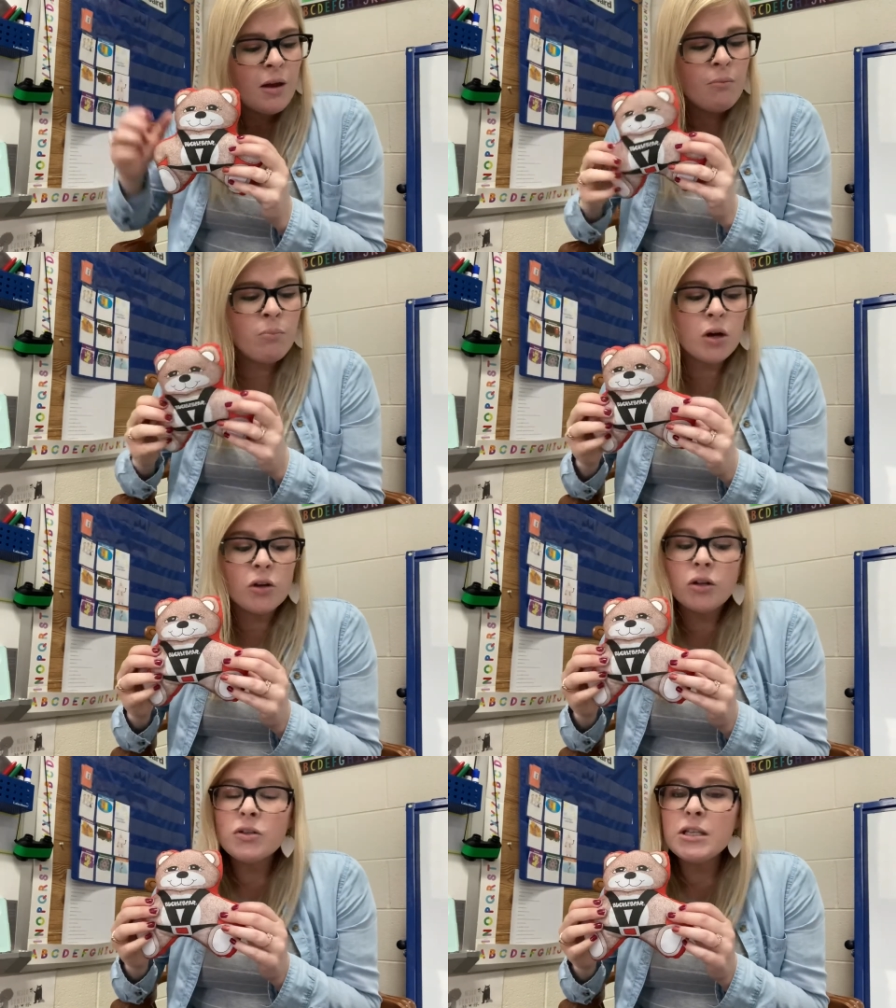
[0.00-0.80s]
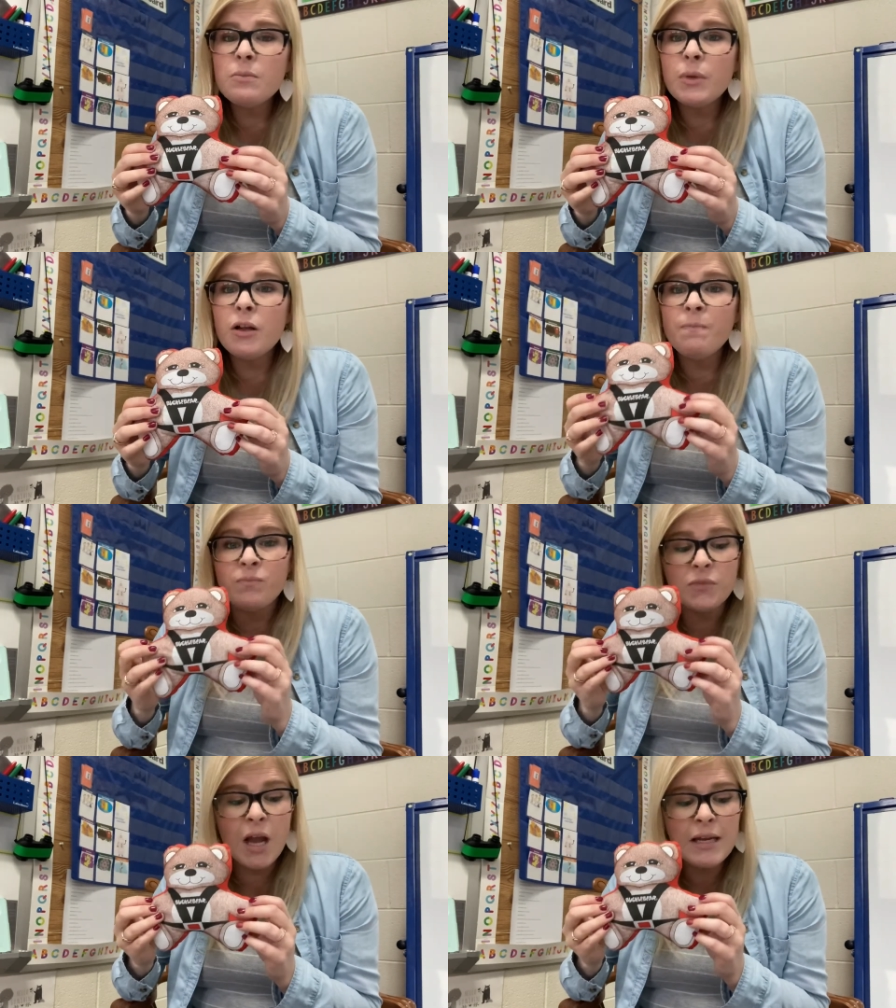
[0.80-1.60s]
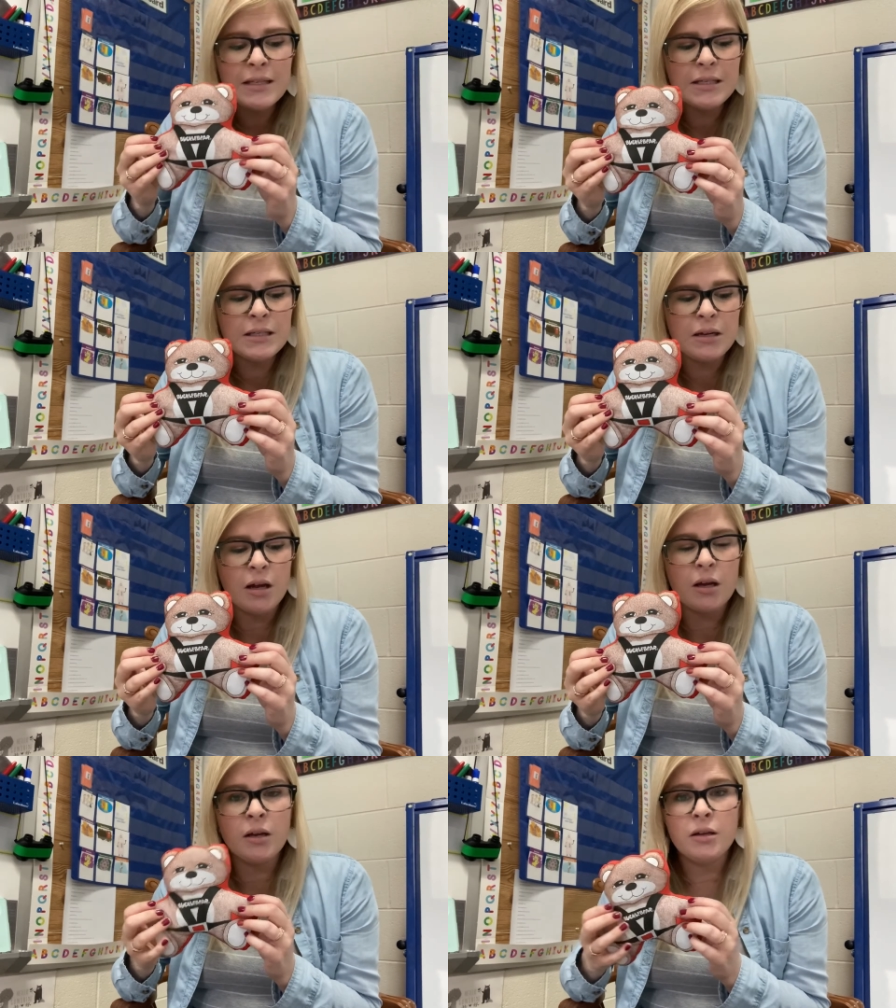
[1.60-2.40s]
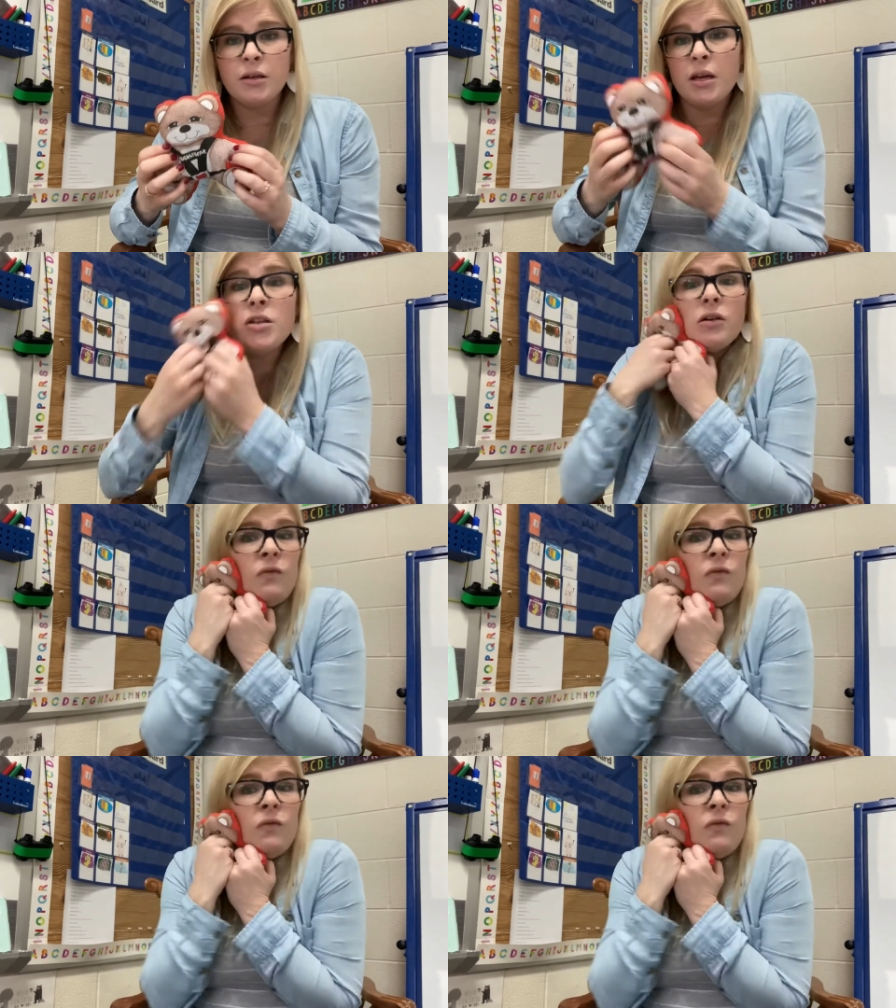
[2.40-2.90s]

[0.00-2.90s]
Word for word: Buckle your seatbelt nice and snug. It should